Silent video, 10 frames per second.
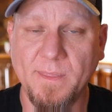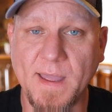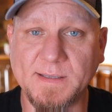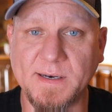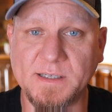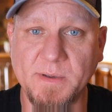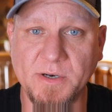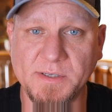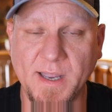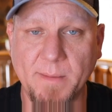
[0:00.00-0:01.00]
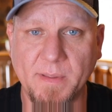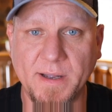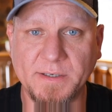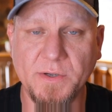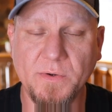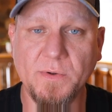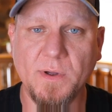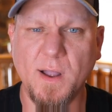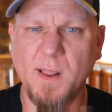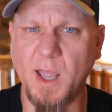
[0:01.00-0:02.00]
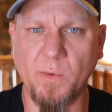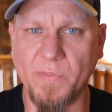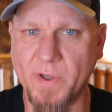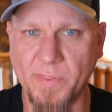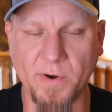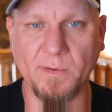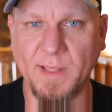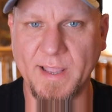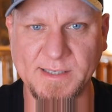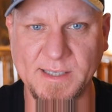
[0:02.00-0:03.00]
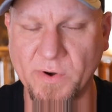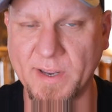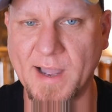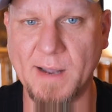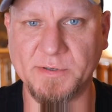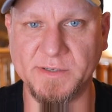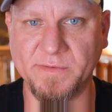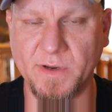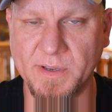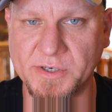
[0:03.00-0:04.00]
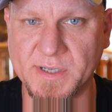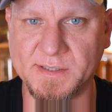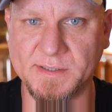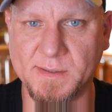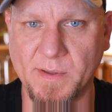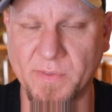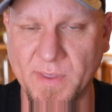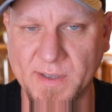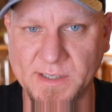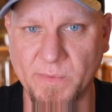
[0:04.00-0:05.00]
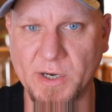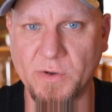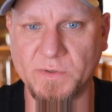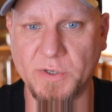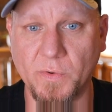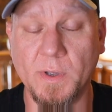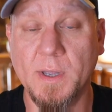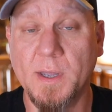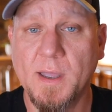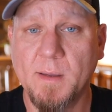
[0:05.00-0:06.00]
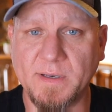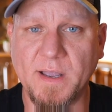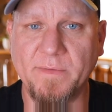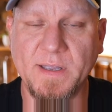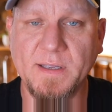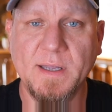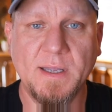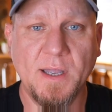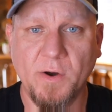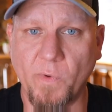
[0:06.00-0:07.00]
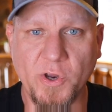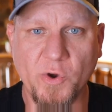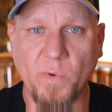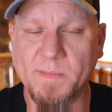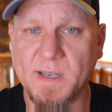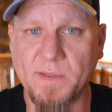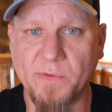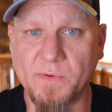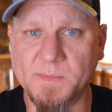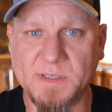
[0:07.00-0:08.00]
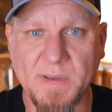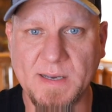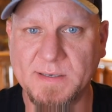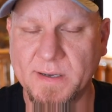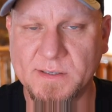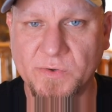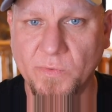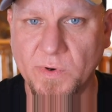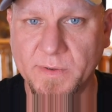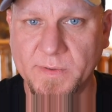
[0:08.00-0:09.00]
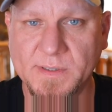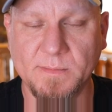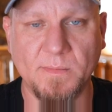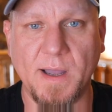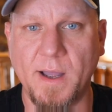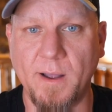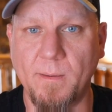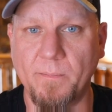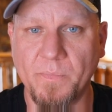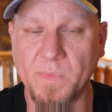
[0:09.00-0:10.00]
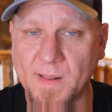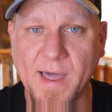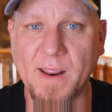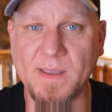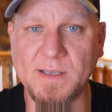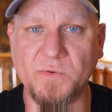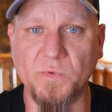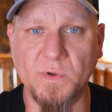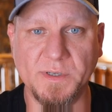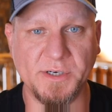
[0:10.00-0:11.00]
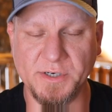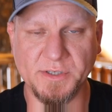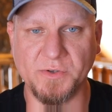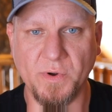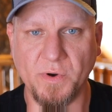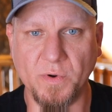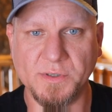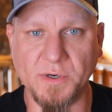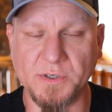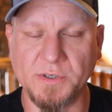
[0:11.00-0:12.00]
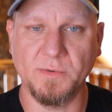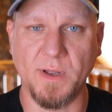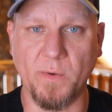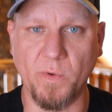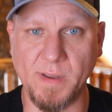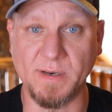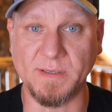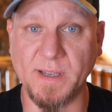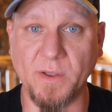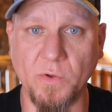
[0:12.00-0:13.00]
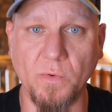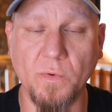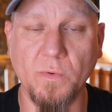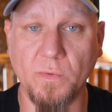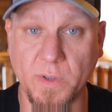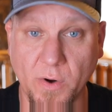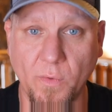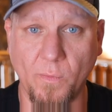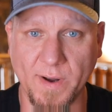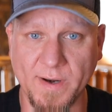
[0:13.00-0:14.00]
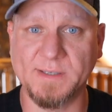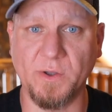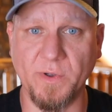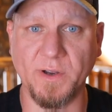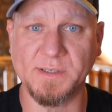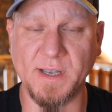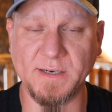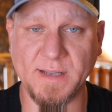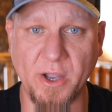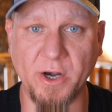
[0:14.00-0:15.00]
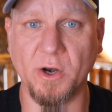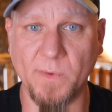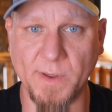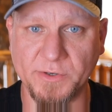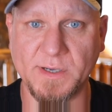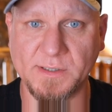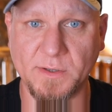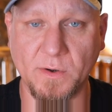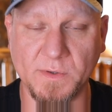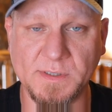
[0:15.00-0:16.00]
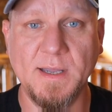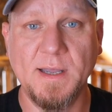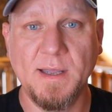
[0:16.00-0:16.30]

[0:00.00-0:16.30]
That's going to speed your site up a lot too, along with other lazy loading options for images and some other things that we can do too. But definitely run your website through some speed test tools. A lot of these tools, you can just do a Google search. We'll be able to tell you, what is slowing your site down. You're going to want to address those.